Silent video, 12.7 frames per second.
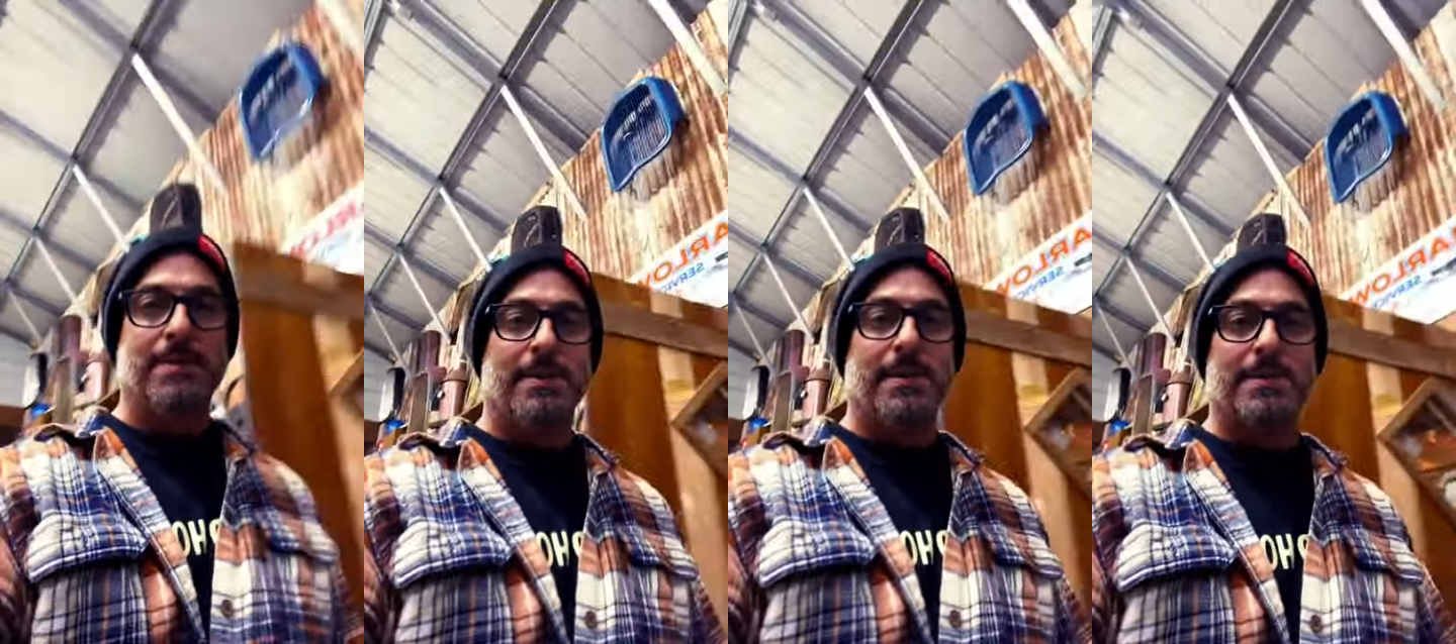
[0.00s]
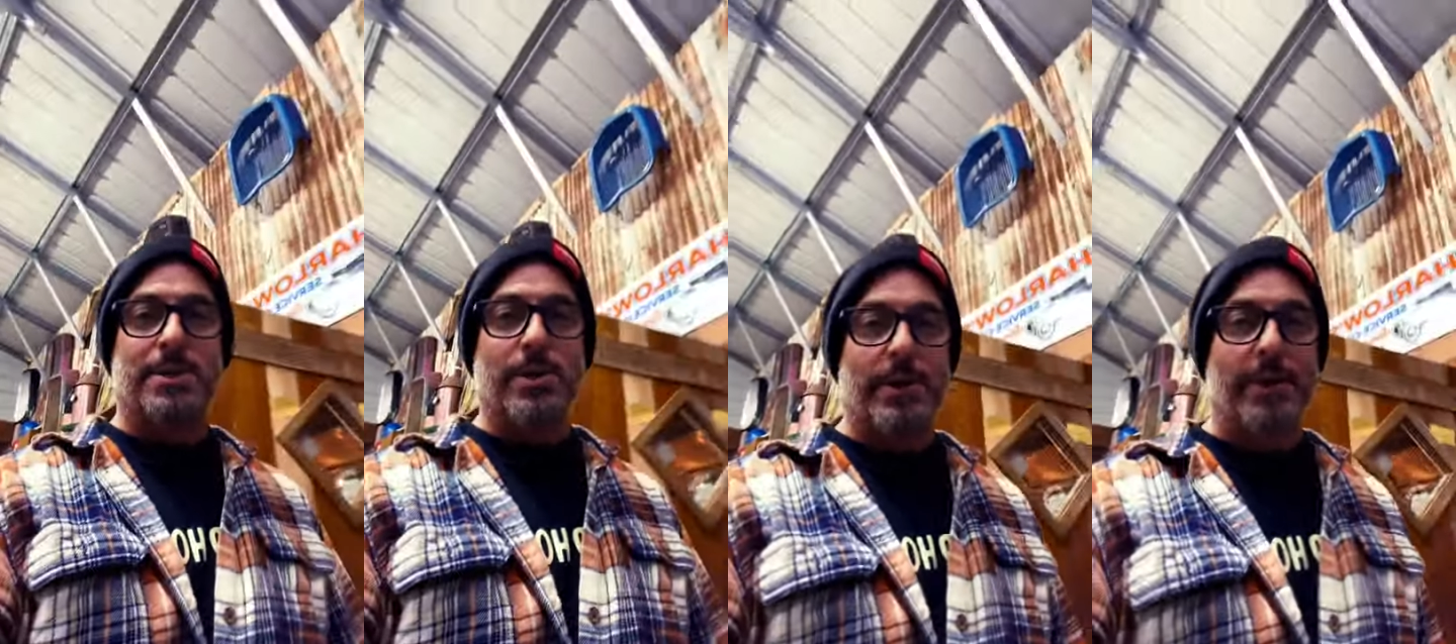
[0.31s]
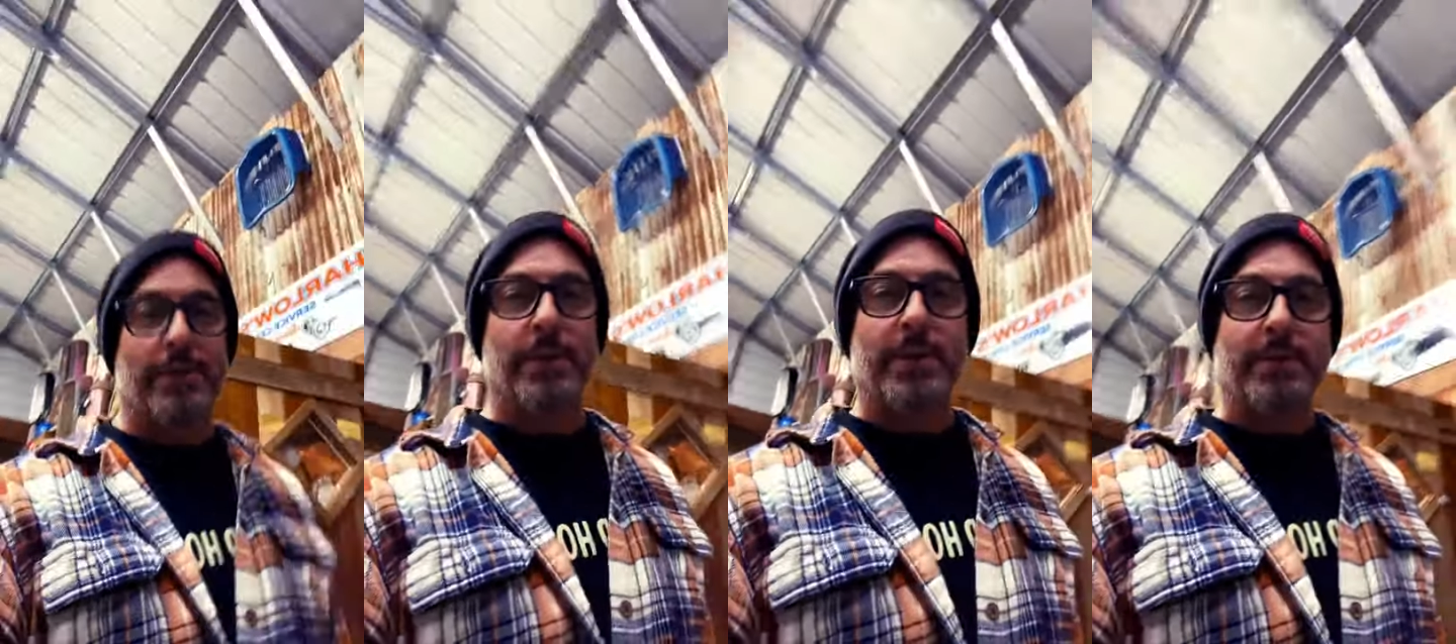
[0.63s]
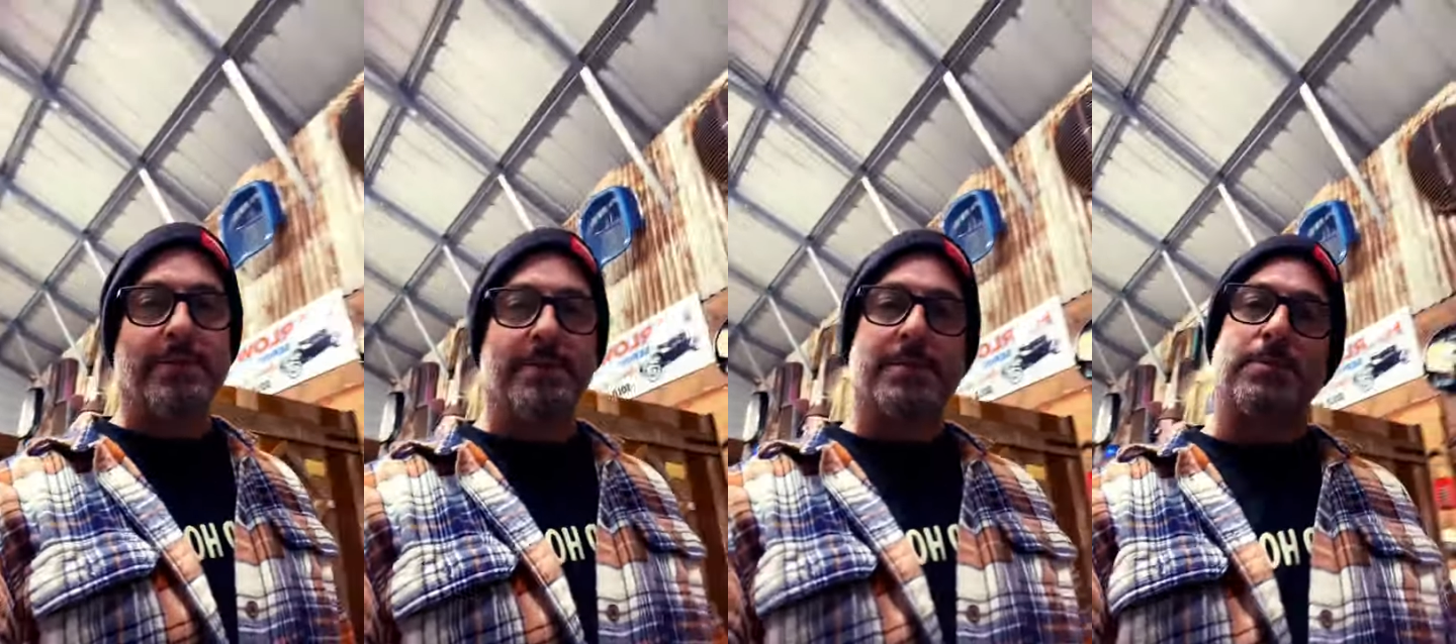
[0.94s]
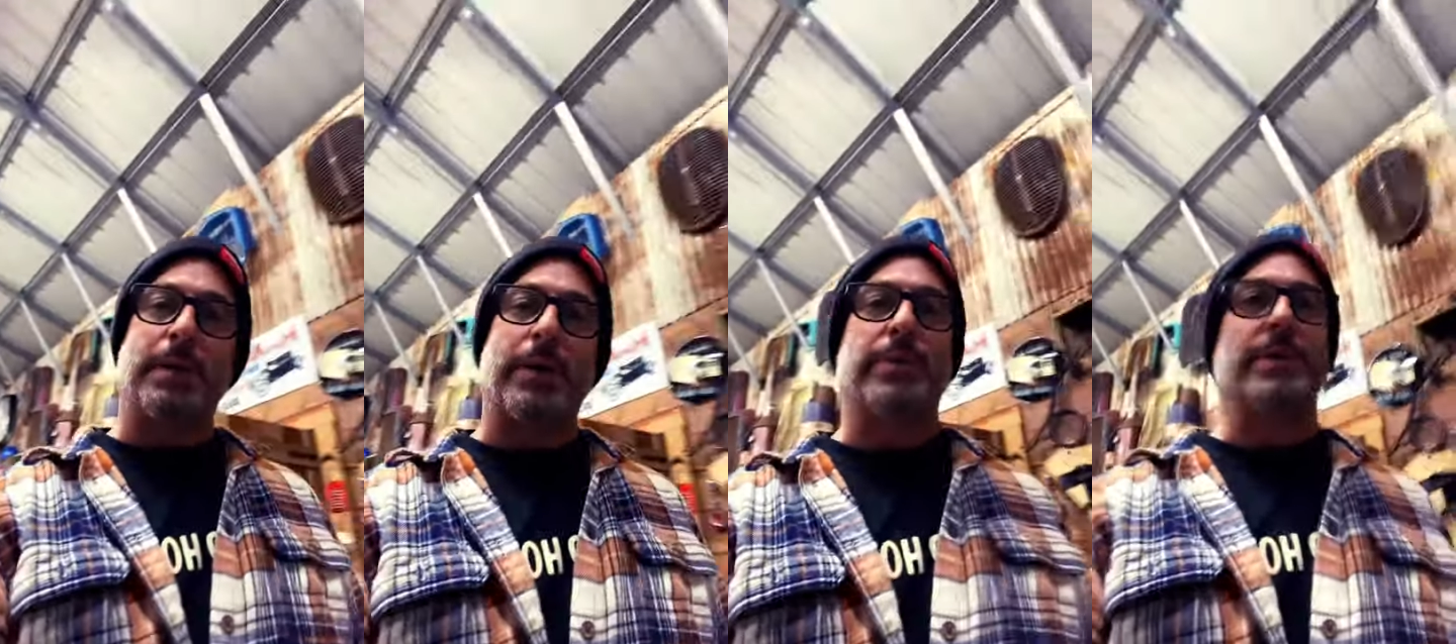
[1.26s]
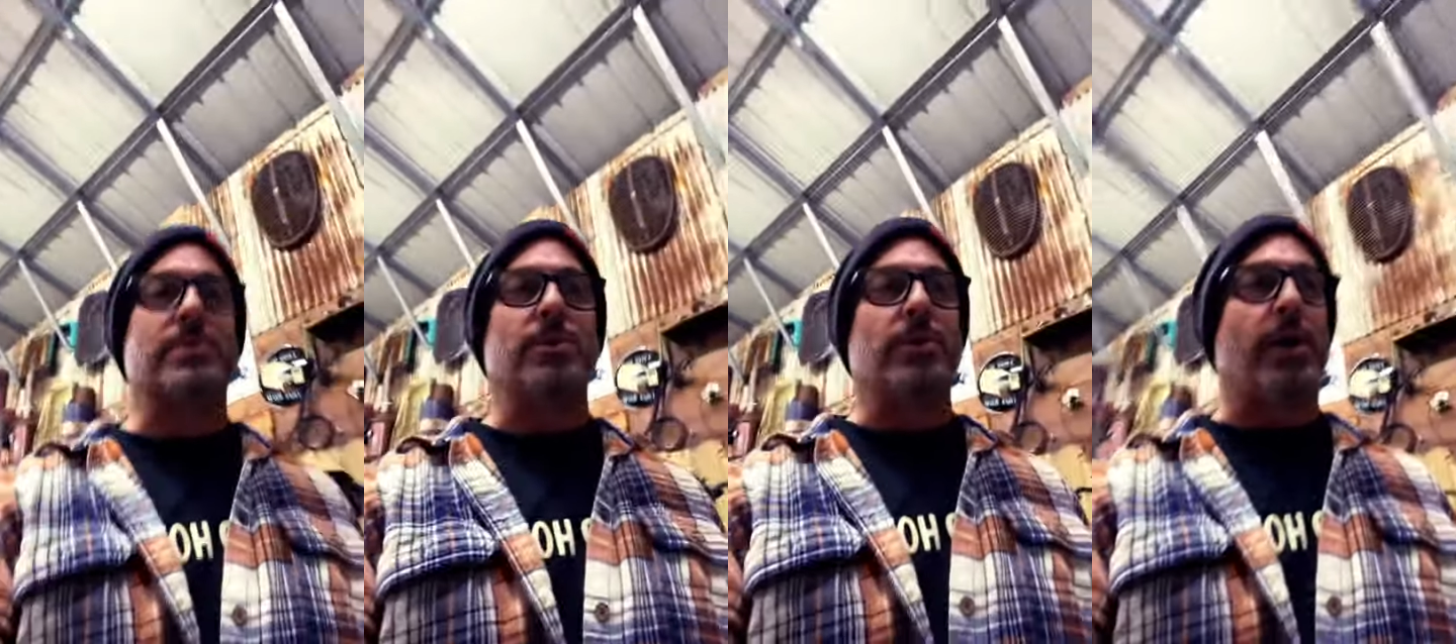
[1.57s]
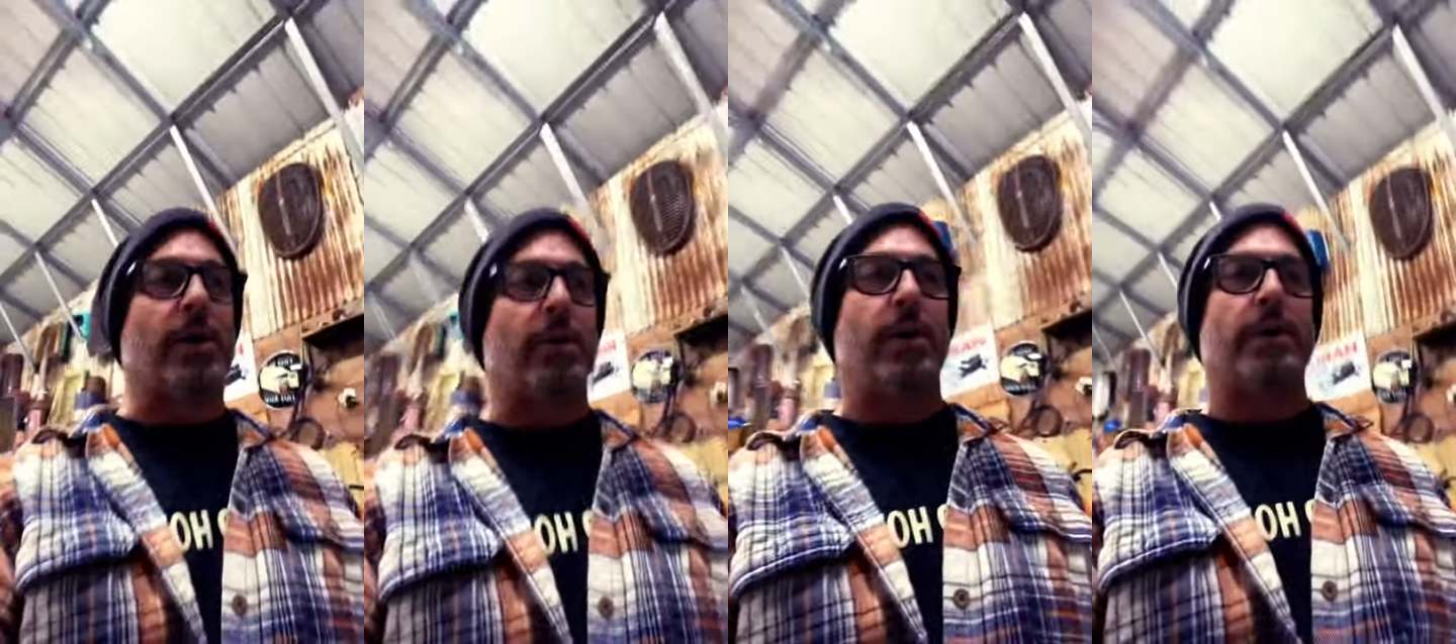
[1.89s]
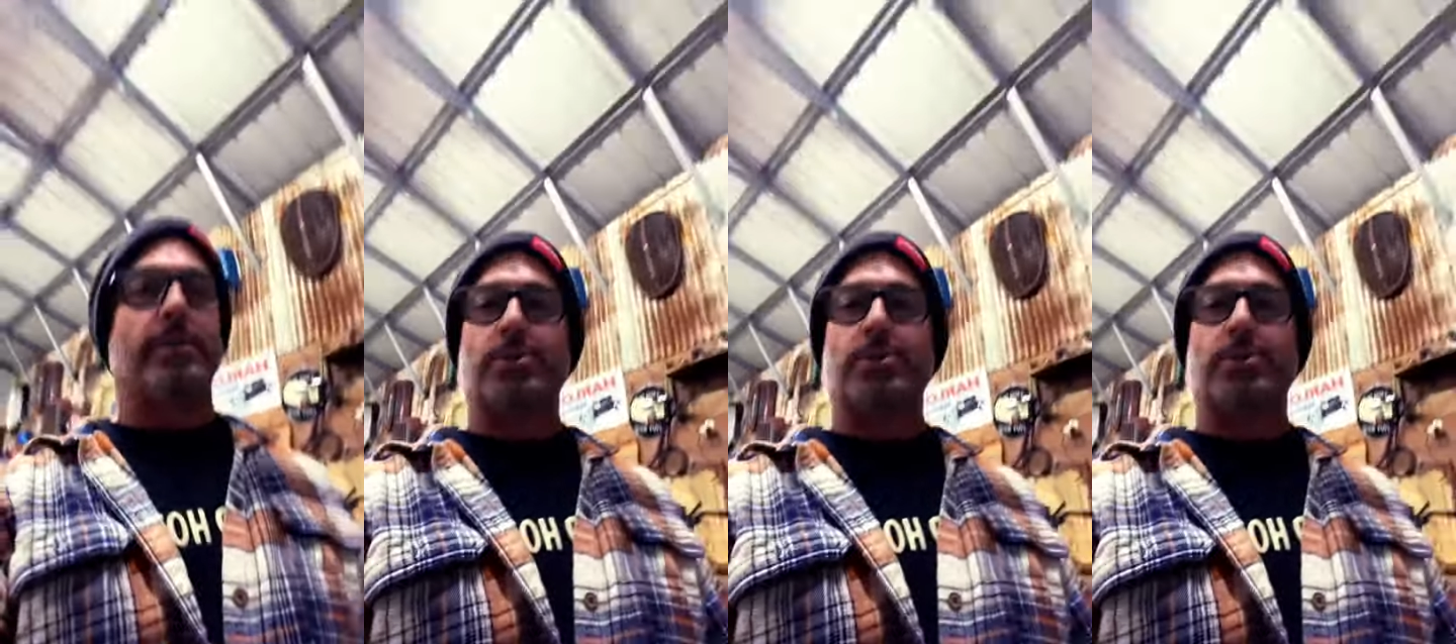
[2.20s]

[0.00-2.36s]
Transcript: How's it going, everyone? It's Mike with This Old Hotrod.